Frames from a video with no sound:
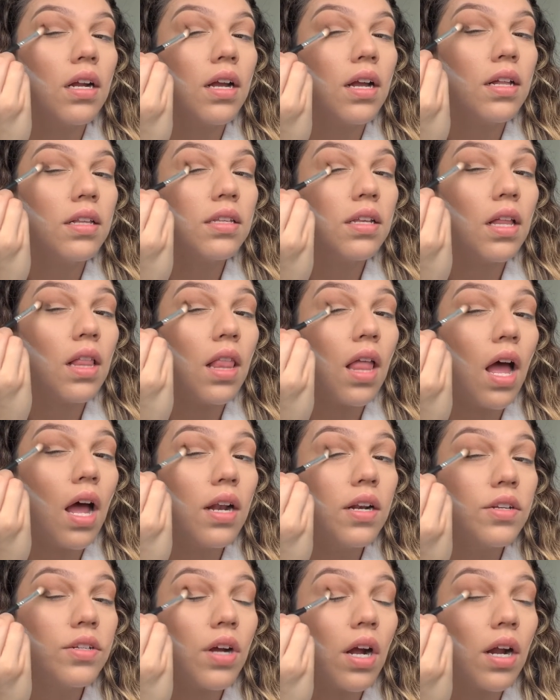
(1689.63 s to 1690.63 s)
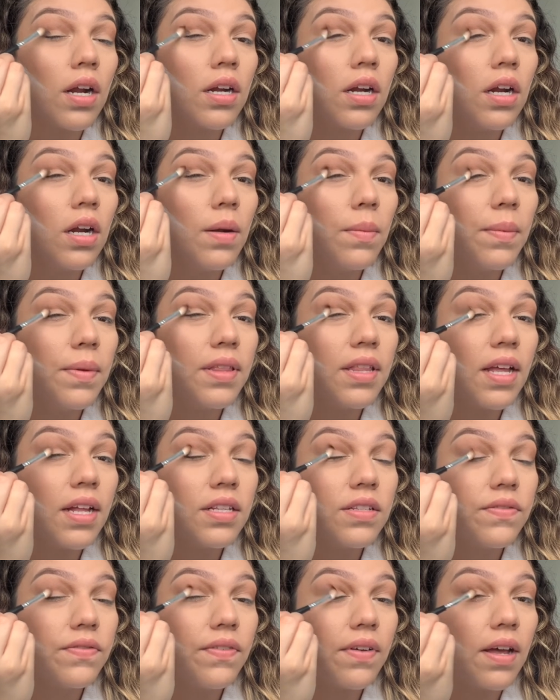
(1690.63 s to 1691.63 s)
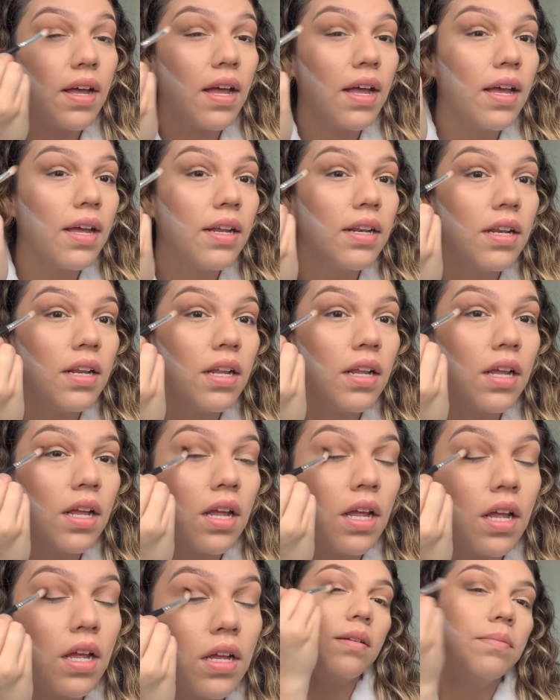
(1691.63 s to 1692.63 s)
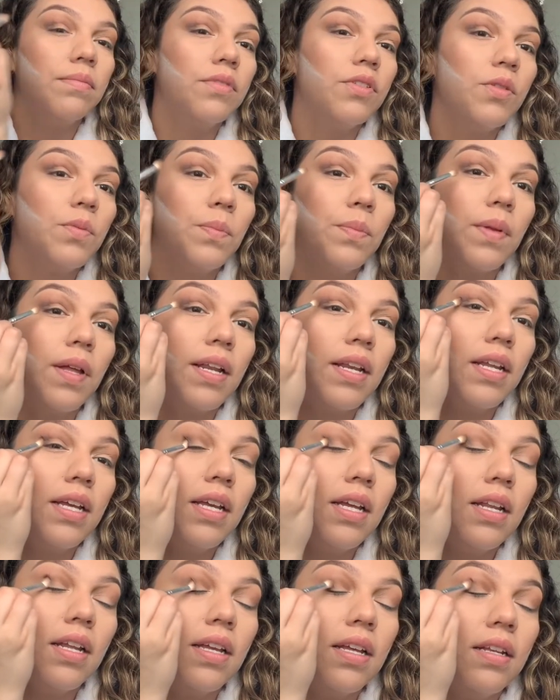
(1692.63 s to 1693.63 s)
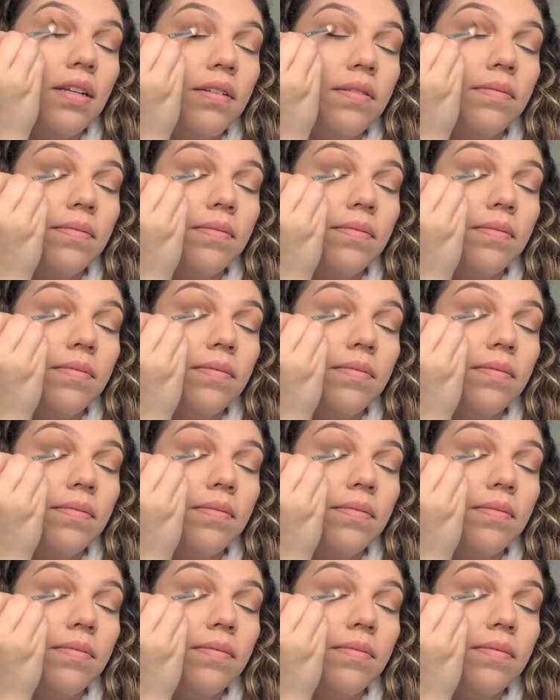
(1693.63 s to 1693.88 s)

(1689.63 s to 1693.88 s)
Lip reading: It's a lot darker, but that's fine. I'm just blending it in